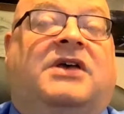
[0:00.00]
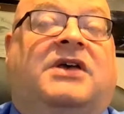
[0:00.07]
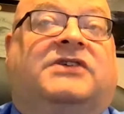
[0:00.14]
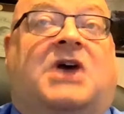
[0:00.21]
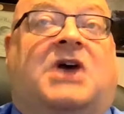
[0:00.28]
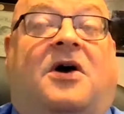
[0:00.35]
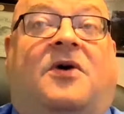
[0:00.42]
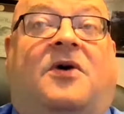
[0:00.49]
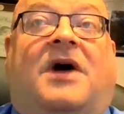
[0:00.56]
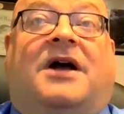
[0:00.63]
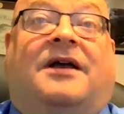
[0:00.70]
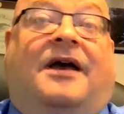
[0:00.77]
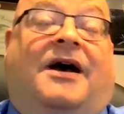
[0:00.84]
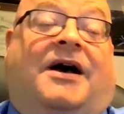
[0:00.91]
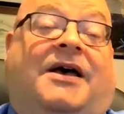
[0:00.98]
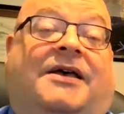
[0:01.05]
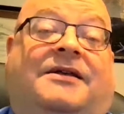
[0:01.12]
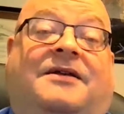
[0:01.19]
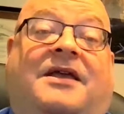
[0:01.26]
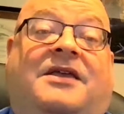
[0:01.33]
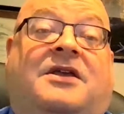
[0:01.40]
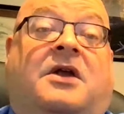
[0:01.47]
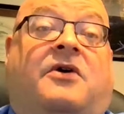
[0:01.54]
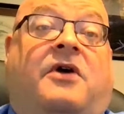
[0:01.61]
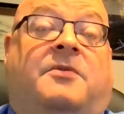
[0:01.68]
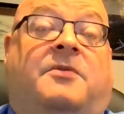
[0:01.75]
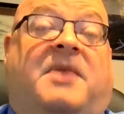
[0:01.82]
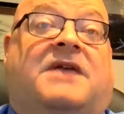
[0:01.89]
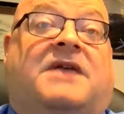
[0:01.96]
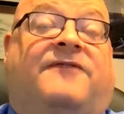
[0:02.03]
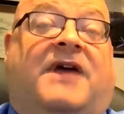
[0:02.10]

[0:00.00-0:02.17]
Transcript: So, uh, uh, you know, it would be a